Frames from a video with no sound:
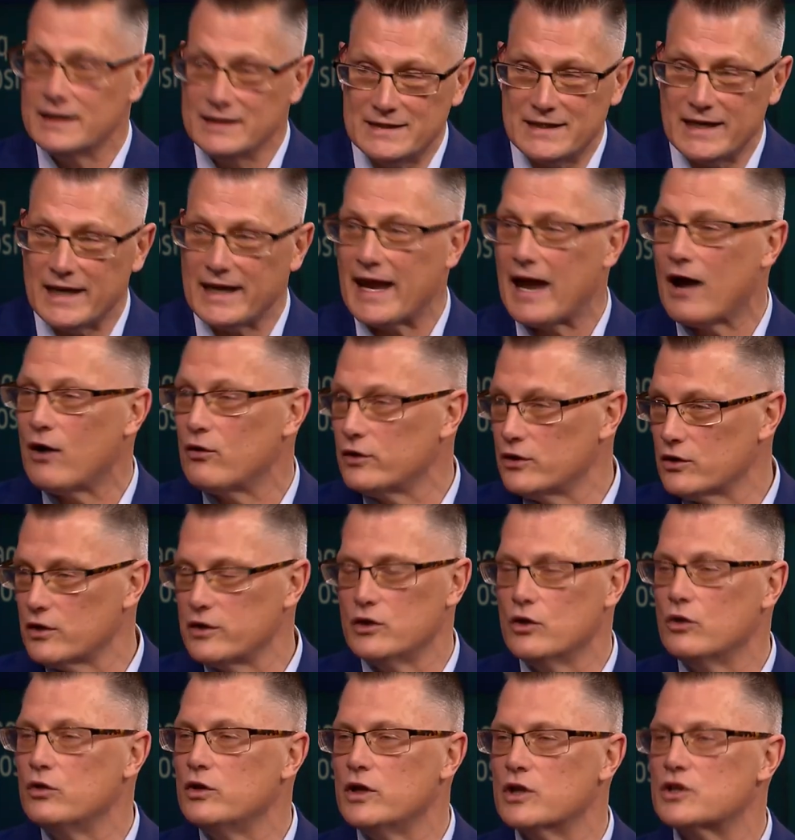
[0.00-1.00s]
dig out,
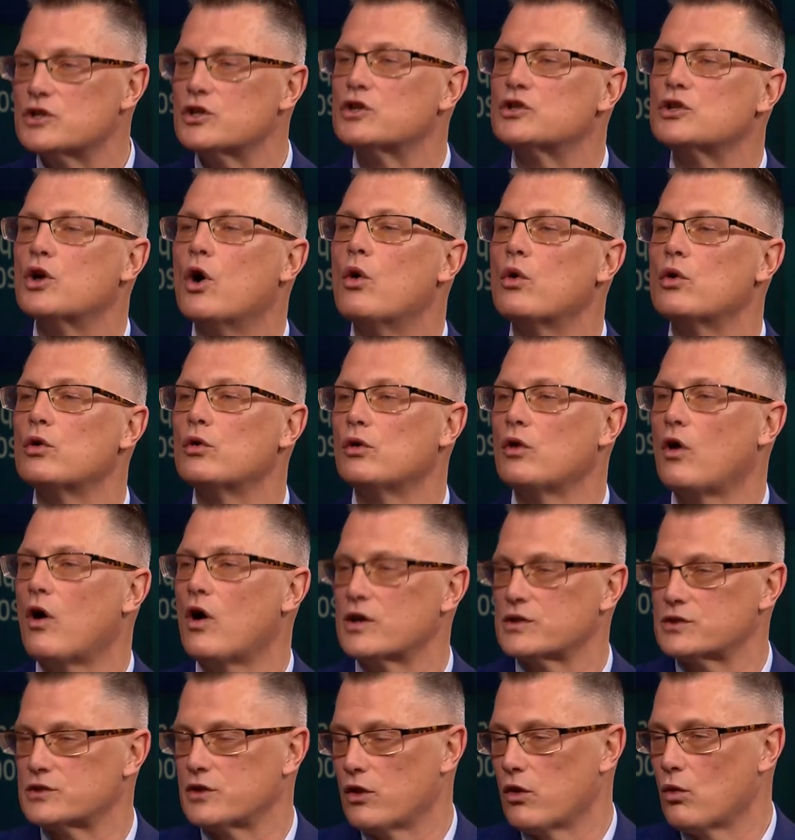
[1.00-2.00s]
it's a total
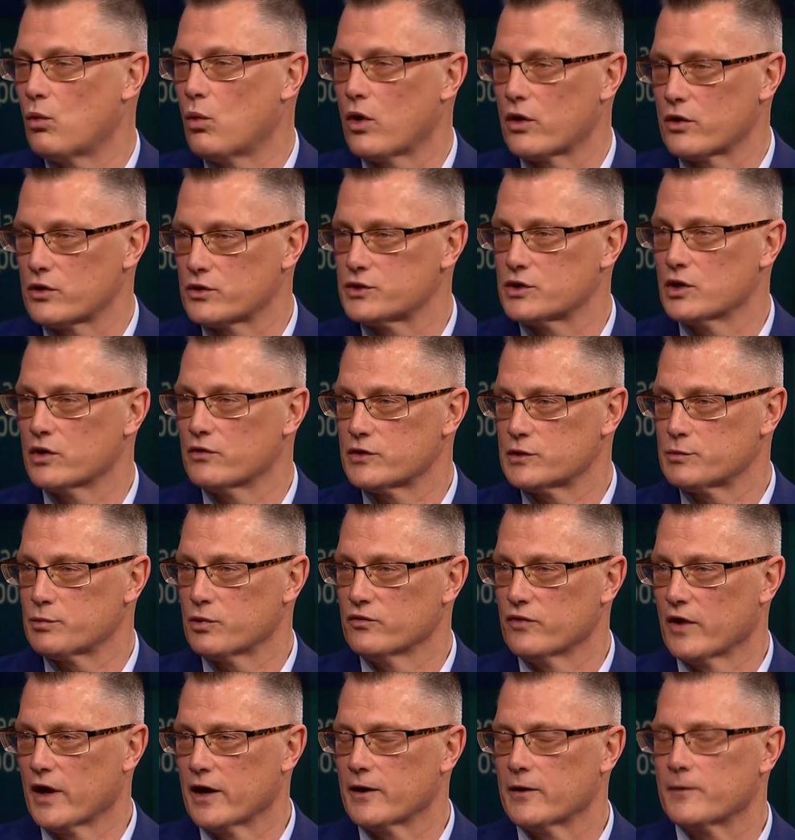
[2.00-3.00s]
loss to the water service
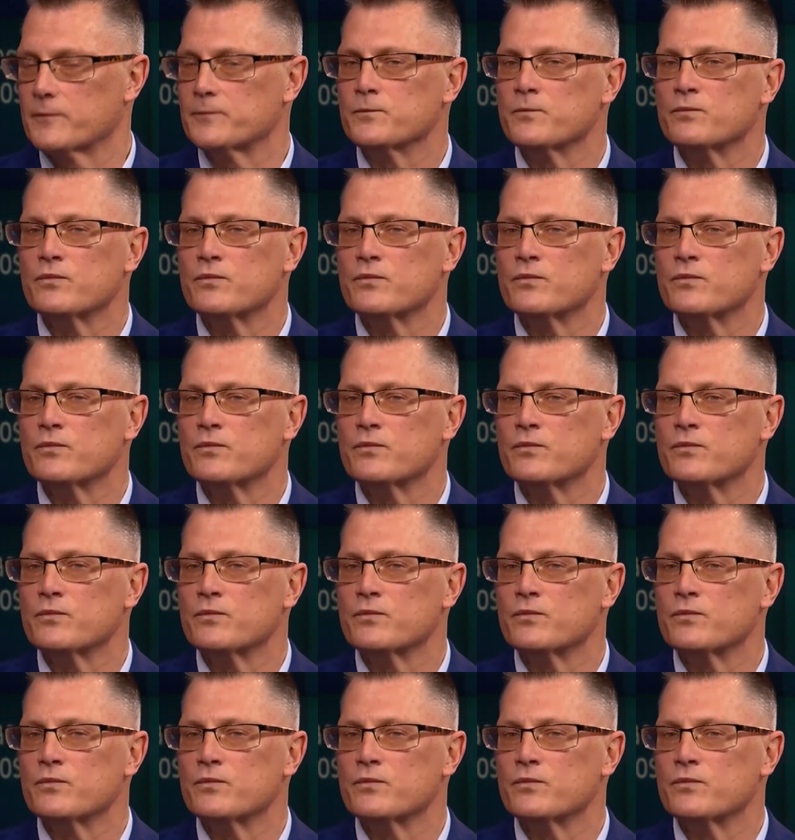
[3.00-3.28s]
provider.